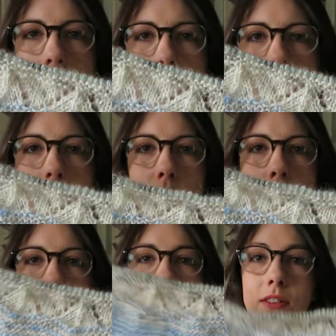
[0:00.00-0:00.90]
this is sort of
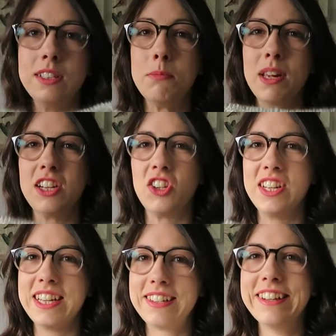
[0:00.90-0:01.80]
my guilty pleasure
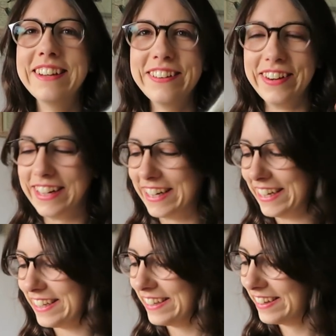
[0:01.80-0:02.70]
knit,
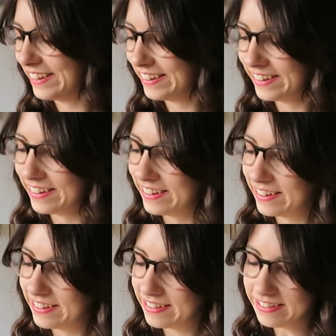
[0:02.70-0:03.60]
really.
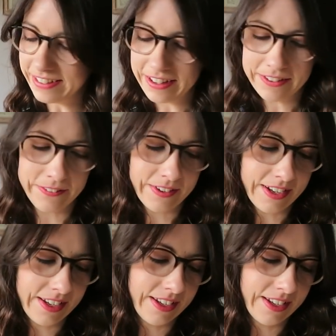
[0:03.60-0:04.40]
So,